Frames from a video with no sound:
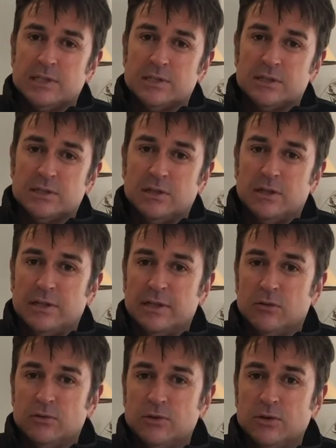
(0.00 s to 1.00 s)
a
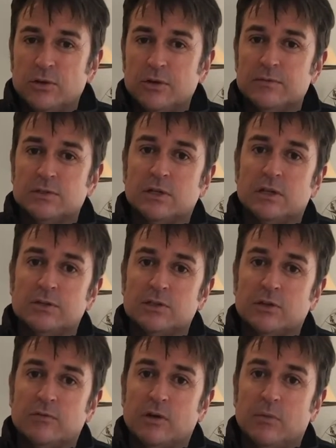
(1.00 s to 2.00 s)
slightly alternative style of
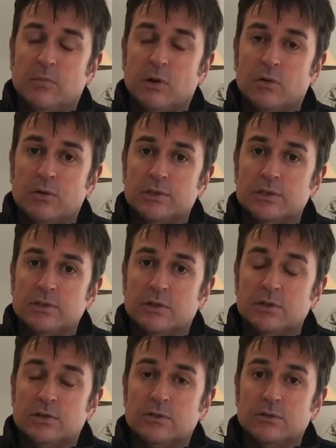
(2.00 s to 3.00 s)
Sauvignon Blanc. It's
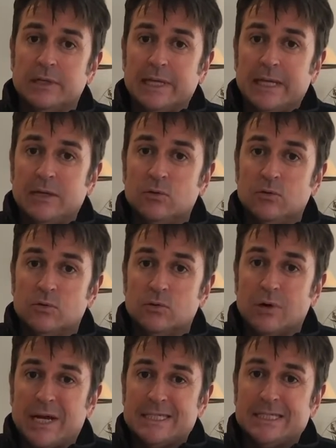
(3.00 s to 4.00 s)
not too lean or
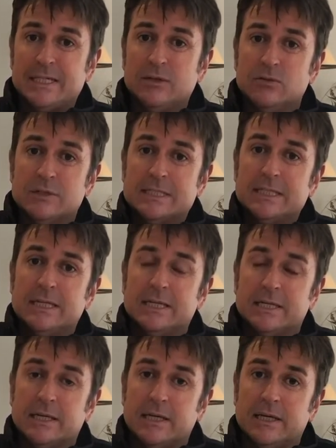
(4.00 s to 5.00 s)
grassy or
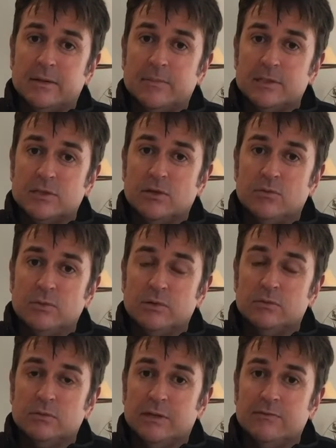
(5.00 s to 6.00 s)
acidic. It's got
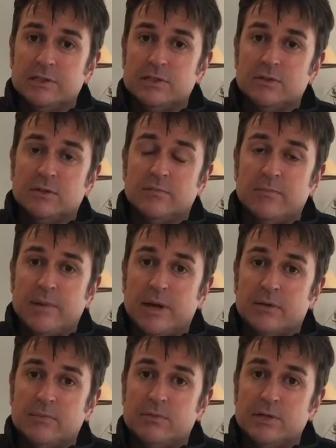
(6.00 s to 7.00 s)
real lovely sort of
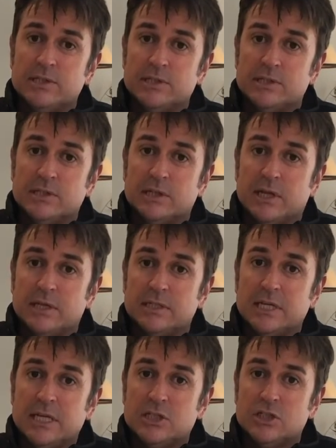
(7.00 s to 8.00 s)
mouth presence and
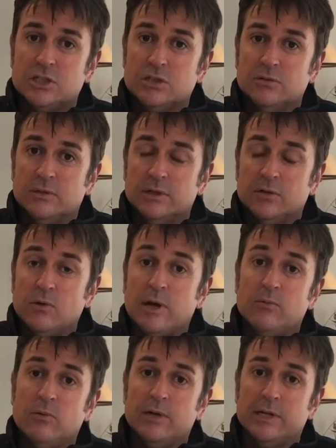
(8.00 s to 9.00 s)
texture to it.
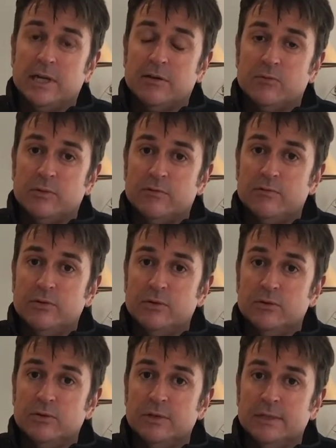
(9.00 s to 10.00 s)
Great wine to have with
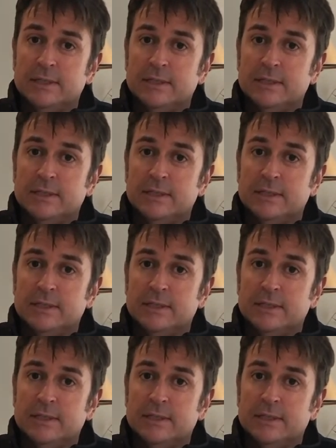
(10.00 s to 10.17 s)
food.